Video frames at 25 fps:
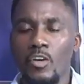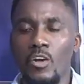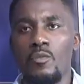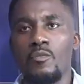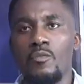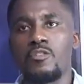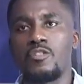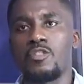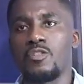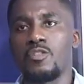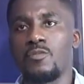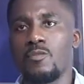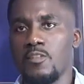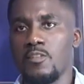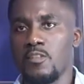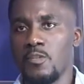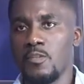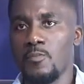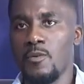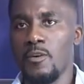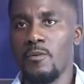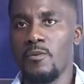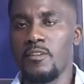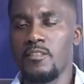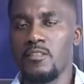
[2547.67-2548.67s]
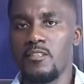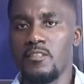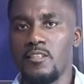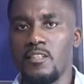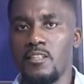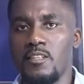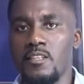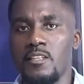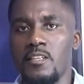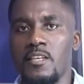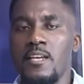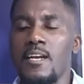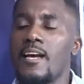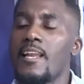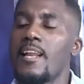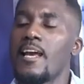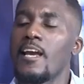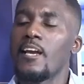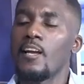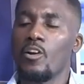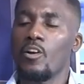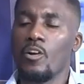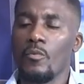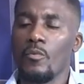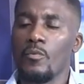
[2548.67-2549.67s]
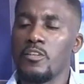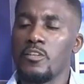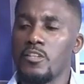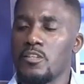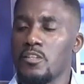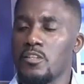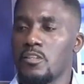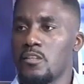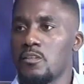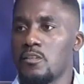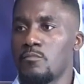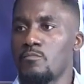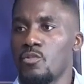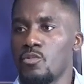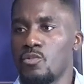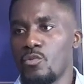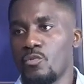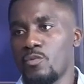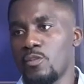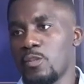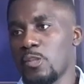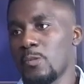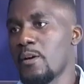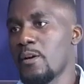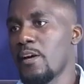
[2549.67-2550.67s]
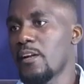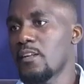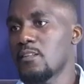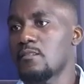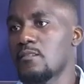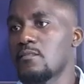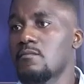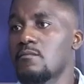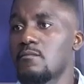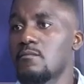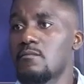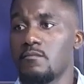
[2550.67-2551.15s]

encourage transparency and I encourage mutual respect.